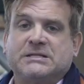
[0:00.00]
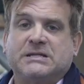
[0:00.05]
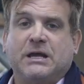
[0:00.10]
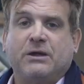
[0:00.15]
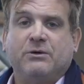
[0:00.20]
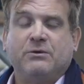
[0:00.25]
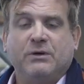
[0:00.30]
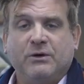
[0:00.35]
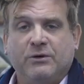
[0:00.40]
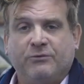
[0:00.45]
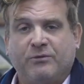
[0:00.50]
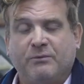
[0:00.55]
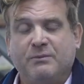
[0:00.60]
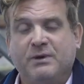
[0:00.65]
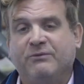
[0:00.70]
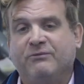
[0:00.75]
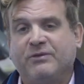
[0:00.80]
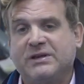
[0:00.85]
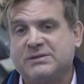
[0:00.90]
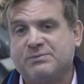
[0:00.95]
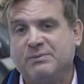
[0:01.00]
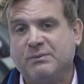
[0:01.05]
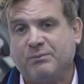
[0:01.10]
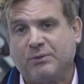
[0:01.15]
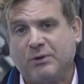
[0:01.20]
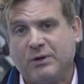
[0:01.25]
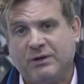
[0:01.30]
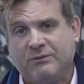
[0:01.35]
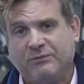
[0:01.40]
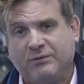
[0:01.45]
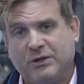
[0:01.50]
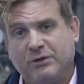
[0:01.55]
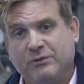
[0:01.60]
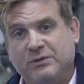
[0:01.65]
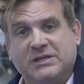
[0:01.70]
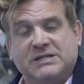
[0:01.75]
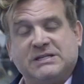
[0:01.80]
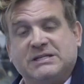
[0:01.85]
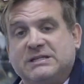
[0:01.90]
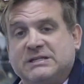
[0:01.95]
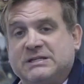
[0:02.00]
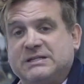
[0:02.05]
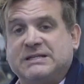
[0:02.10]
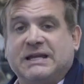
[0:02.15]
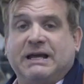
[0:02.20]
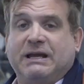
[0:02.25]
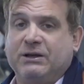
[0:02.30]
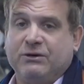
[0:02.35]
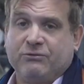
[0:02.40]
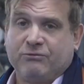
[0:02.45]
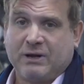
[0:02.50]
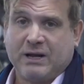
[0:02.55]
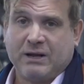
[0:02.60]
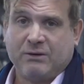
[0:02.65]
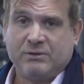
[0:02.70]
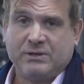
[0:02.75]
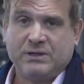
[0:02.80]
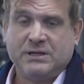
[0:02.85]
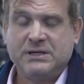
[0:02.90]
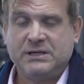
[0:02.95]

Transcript: So from an investment point of view, this is the second round.